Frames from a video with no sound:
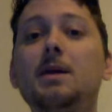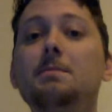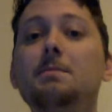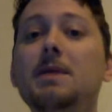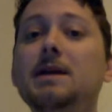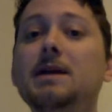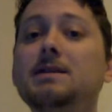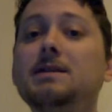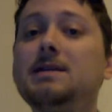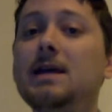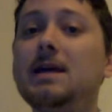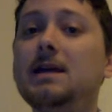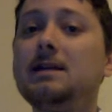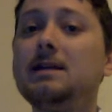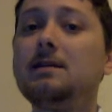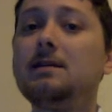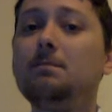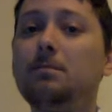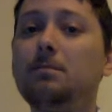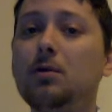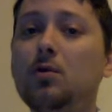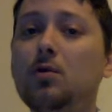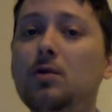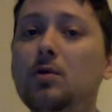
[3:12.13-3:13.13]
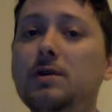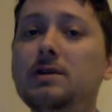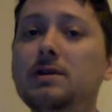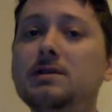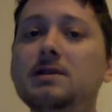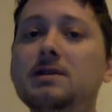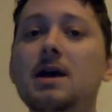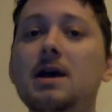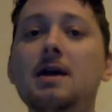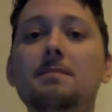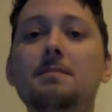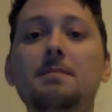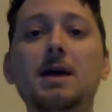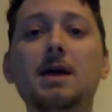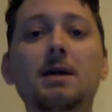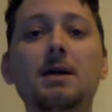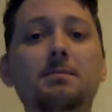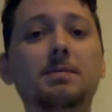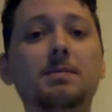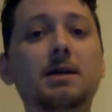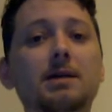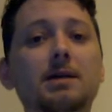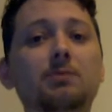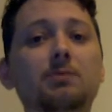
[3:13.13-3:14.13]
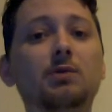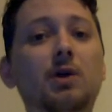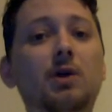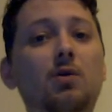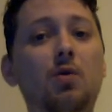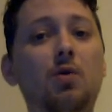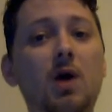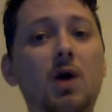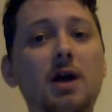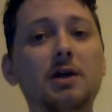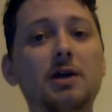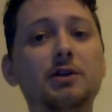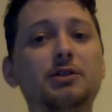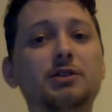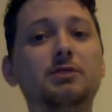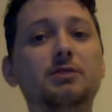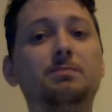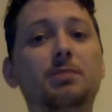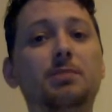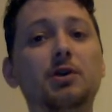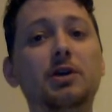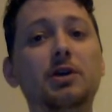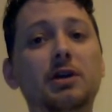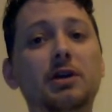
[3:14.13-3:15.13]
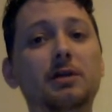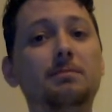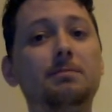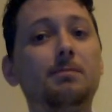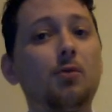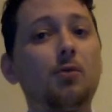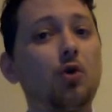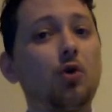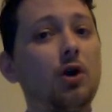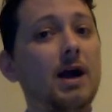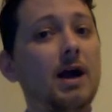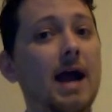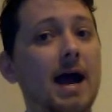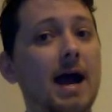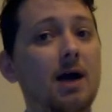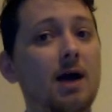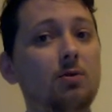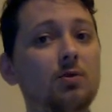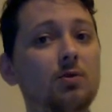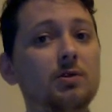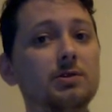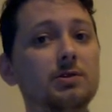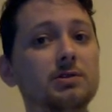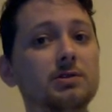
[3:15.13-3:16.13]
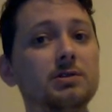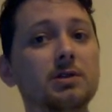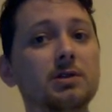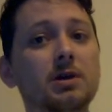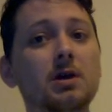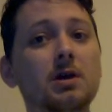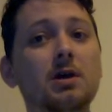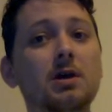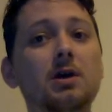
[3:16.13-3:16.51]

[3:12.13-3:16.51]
Maintained employees may be required to put in more hours,